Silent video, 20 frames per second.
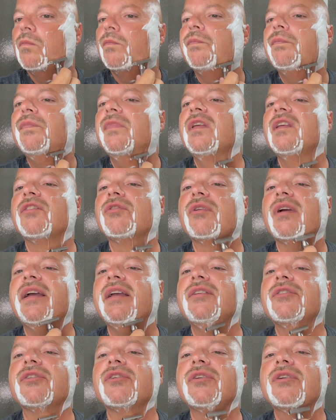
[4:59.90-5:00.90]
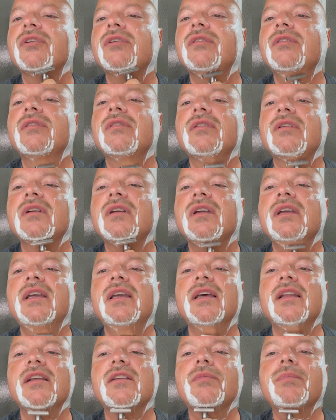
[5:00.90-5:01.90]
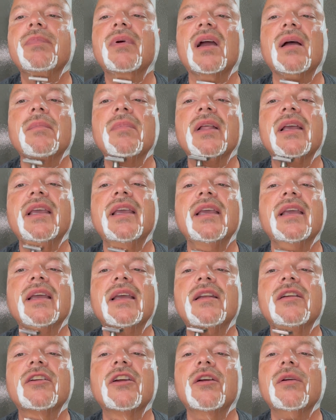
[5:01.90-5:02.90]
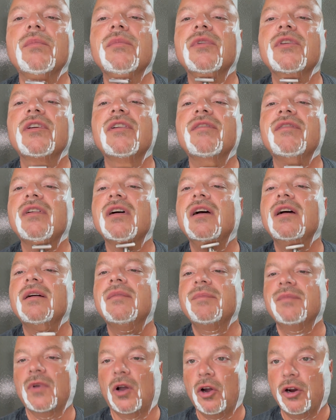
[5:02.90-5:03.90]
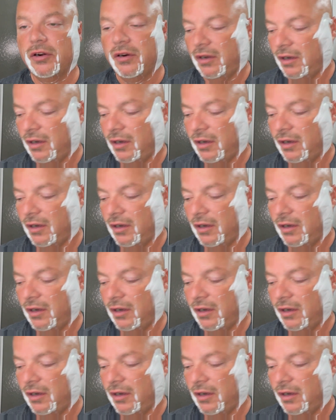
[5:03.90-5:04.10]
this razor. It is probably, in terms of, uh, art,